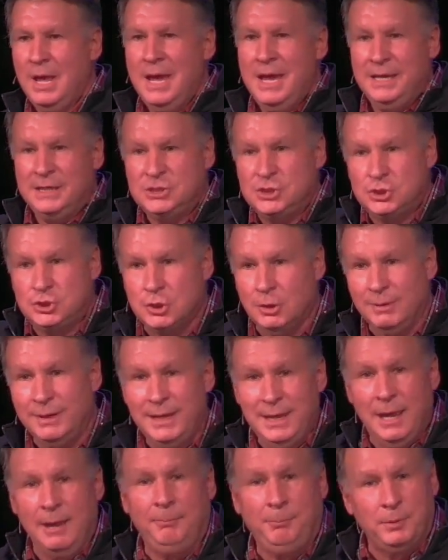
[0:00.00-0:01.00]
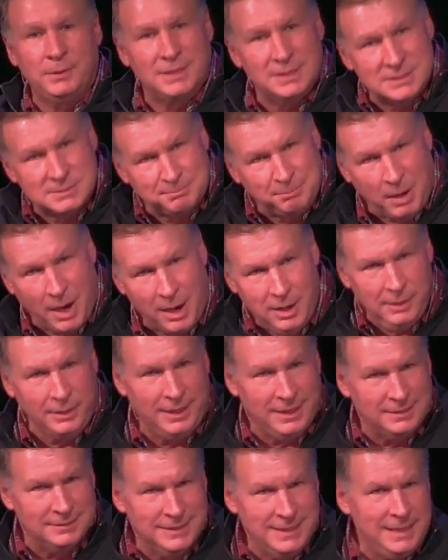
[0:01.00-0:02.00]
is joining up with us,
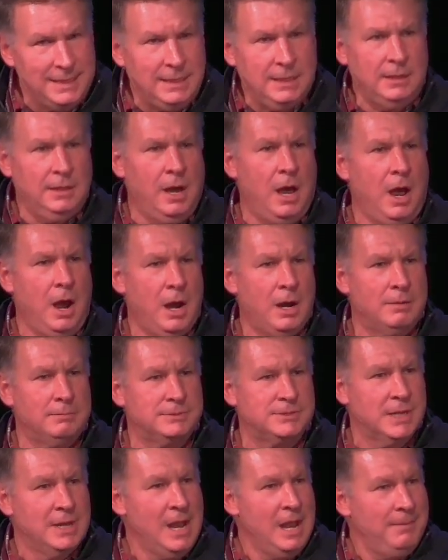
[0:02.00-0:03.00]
partnering, linking arms.